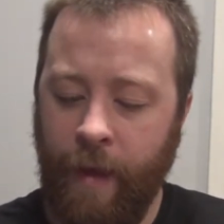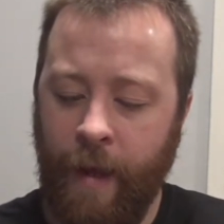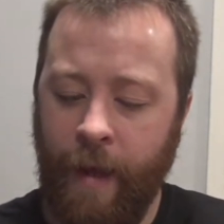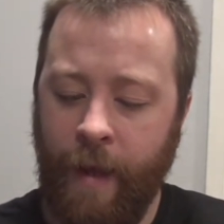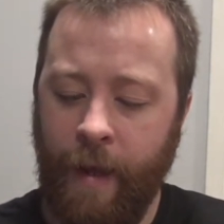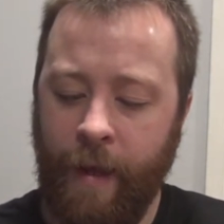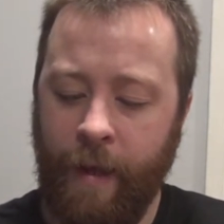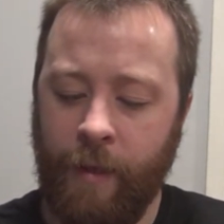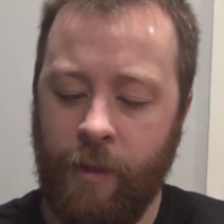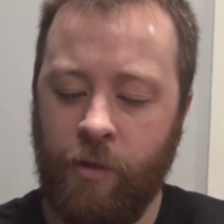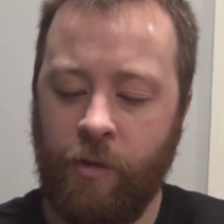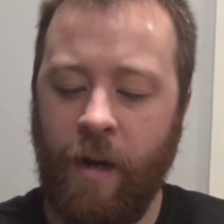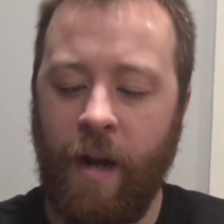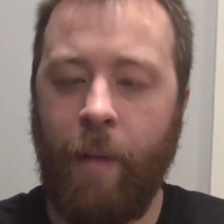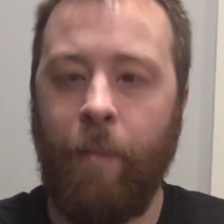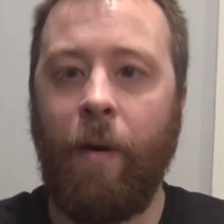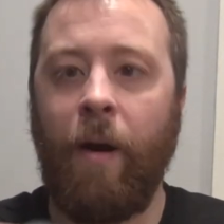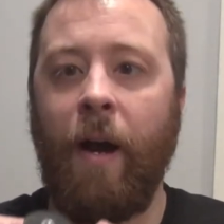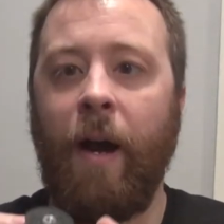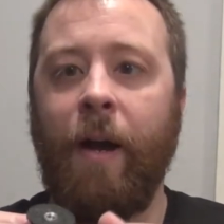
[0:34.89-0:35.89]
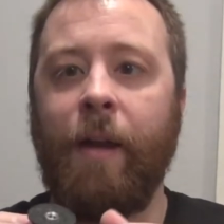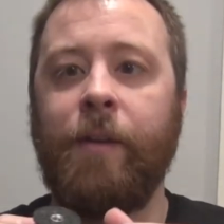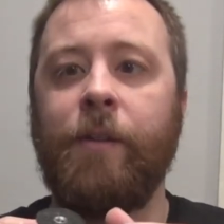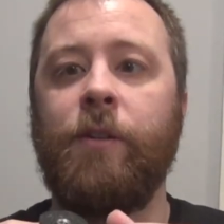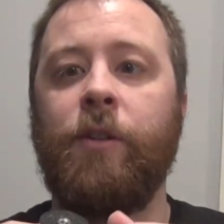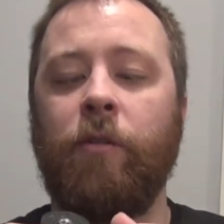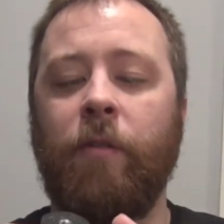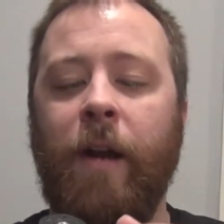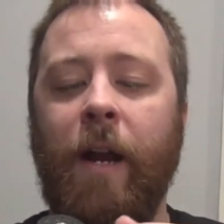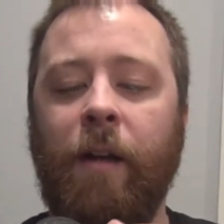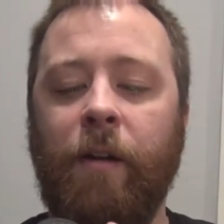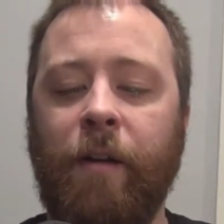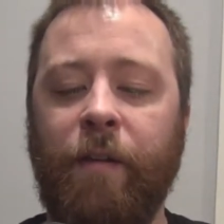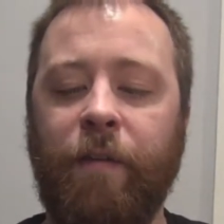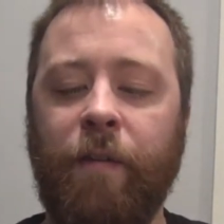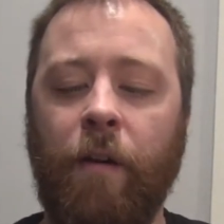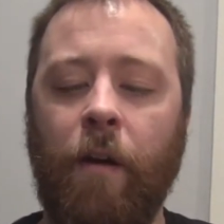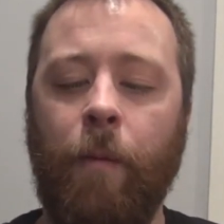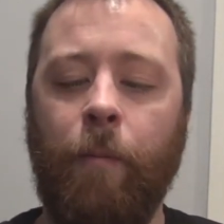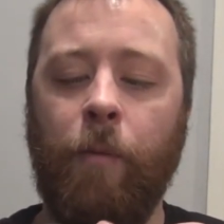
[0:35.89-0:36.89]
a tripod directly
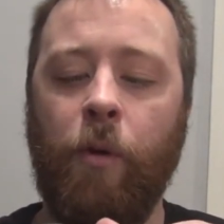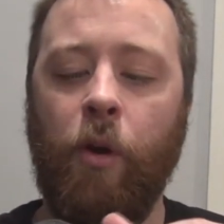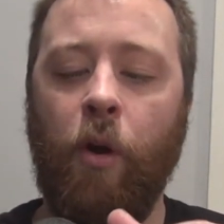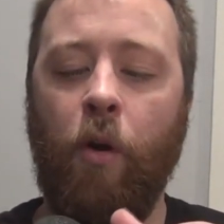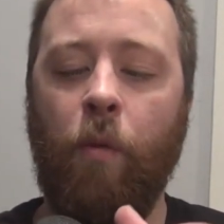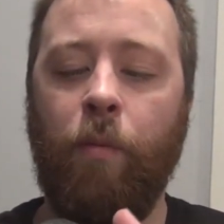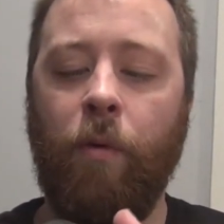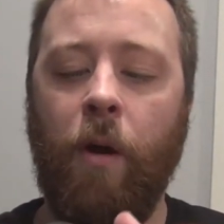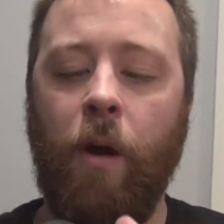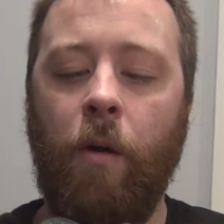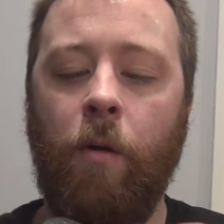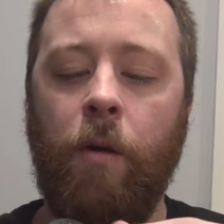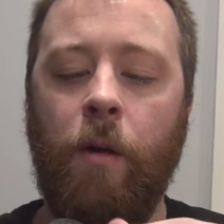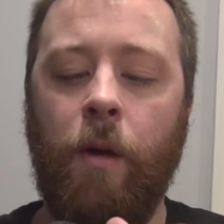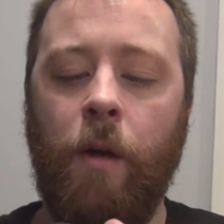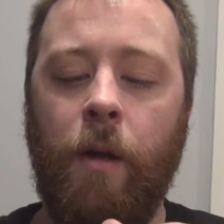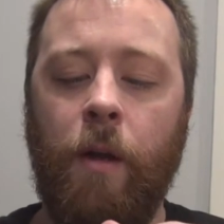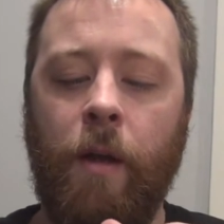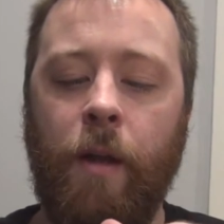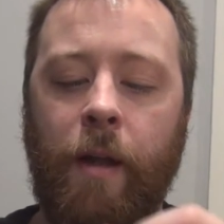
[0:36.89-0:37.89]
from GoPro.